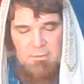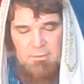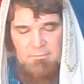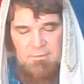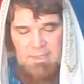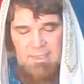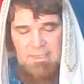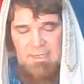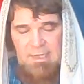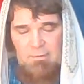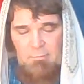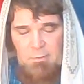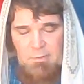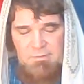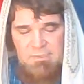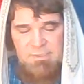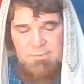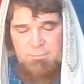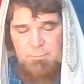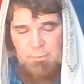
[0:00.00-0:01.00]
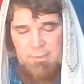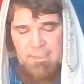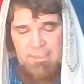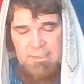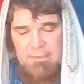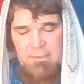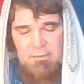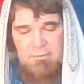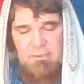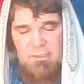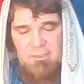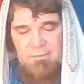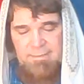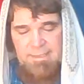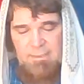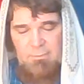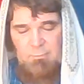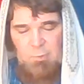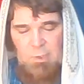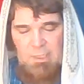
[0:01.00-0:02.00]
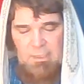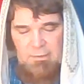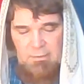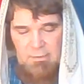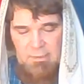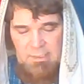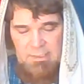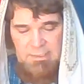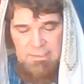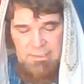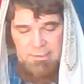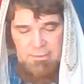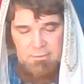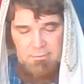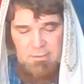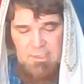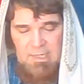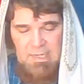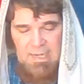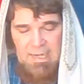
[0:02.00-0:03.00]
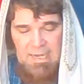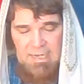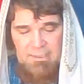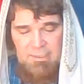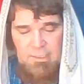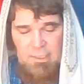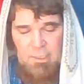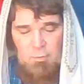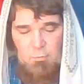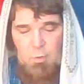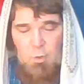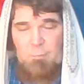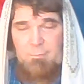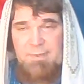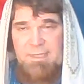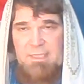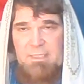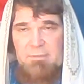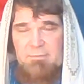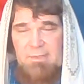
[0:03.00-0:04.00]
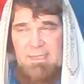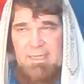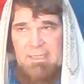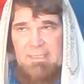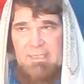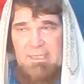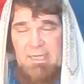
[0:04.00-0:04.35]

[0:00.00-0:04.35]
Then I will sprinkle clean water on you, and you will be clean.